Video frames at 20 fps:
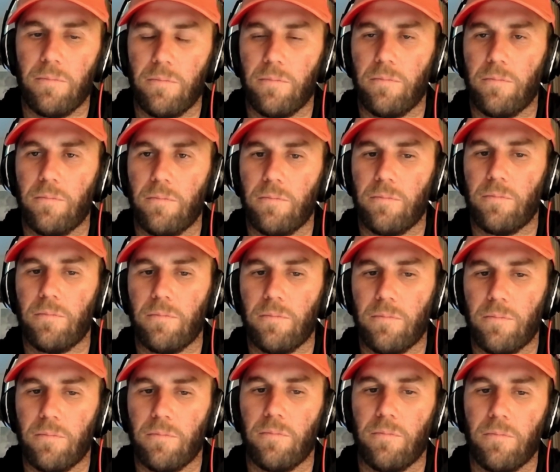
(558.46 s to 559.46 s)

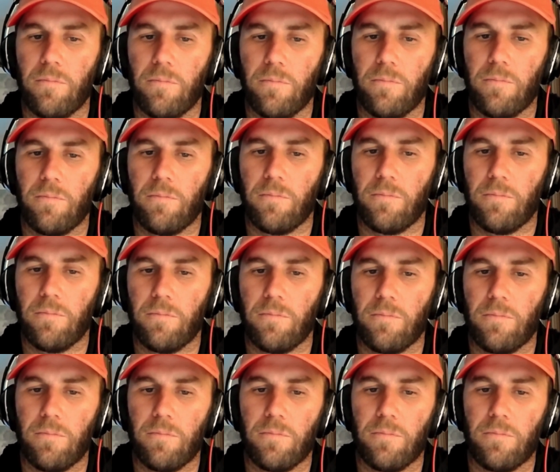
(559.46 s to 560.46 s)

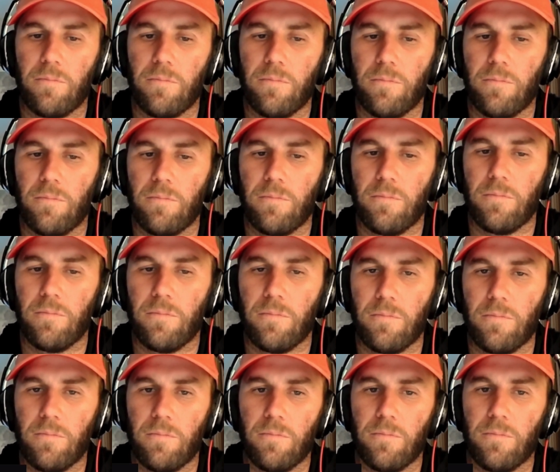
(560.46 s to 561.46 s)

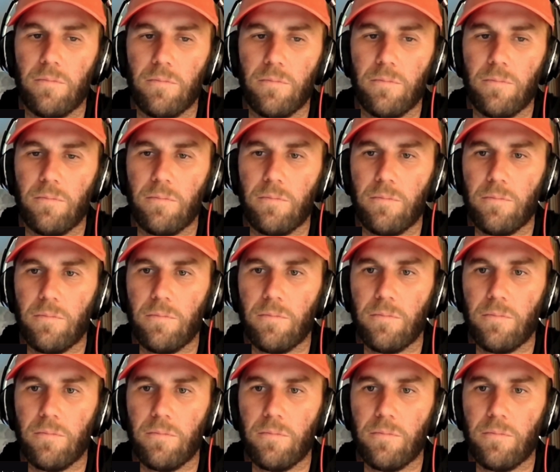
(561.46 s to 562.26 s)
[no speech]